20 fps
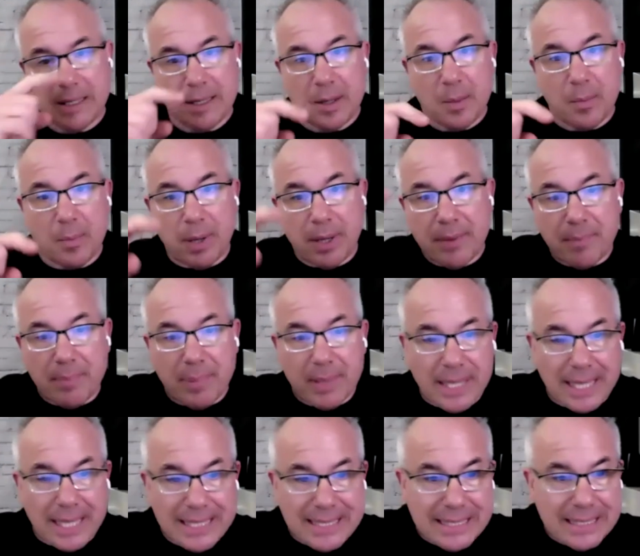but
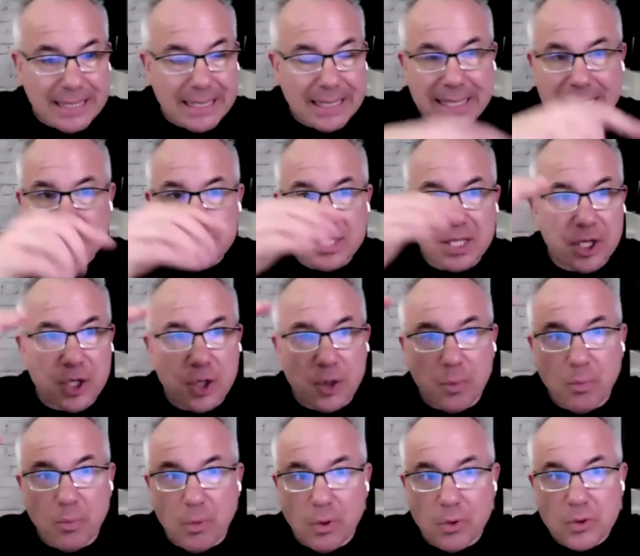but ideally is that your
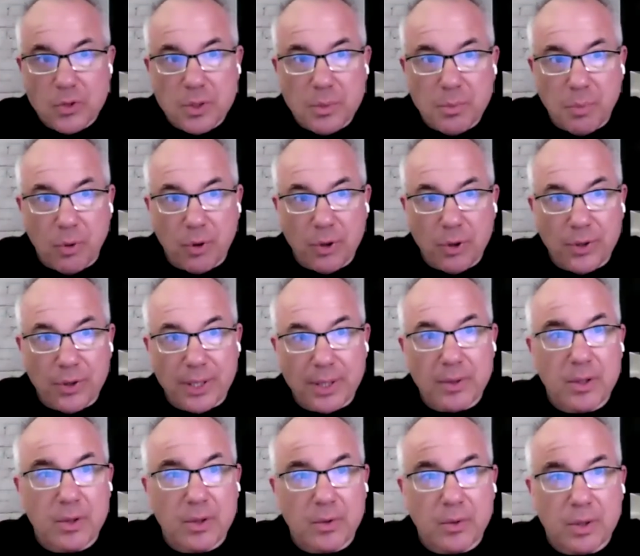most important your
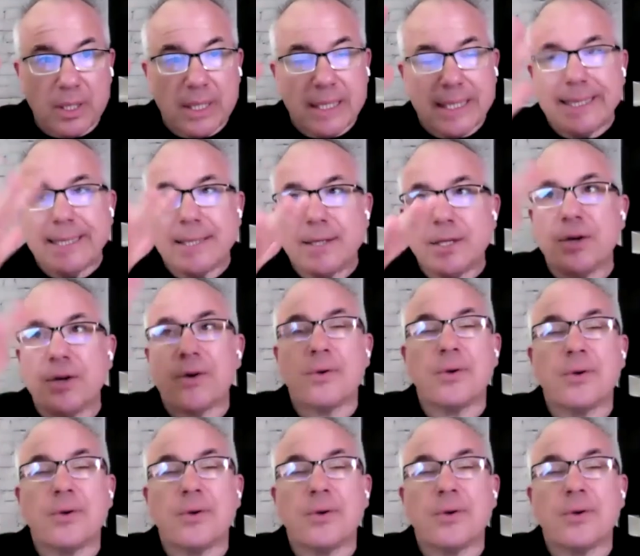you know your your